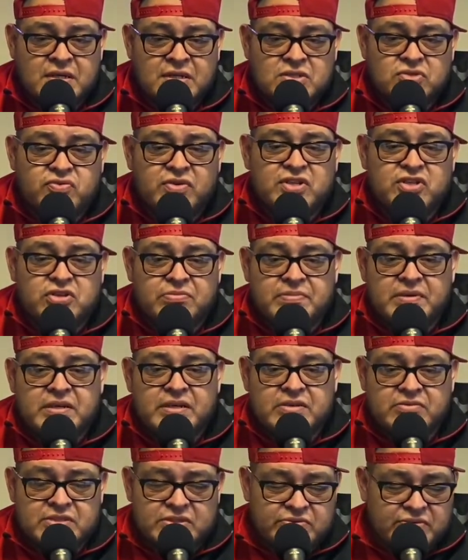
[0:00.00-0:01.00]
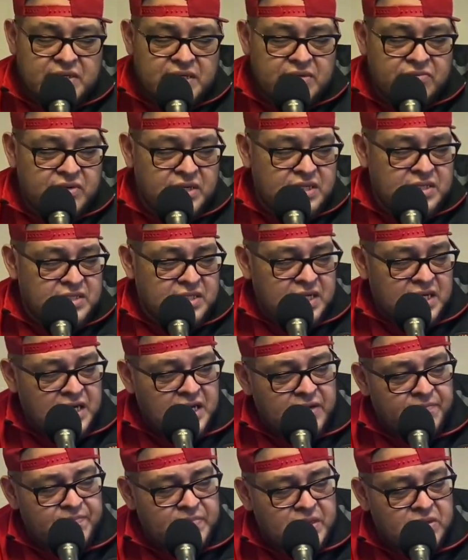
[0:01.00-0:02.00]
$22 million
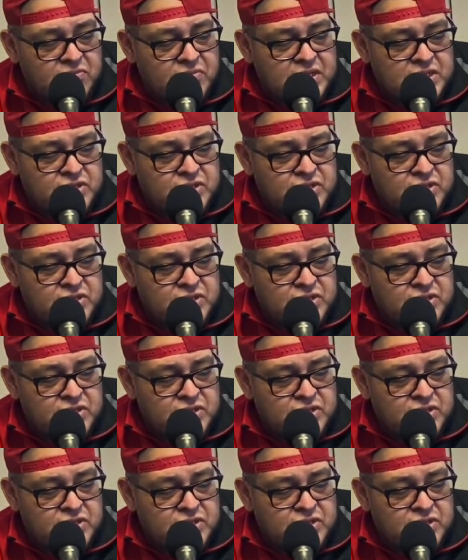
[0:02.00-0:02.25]
was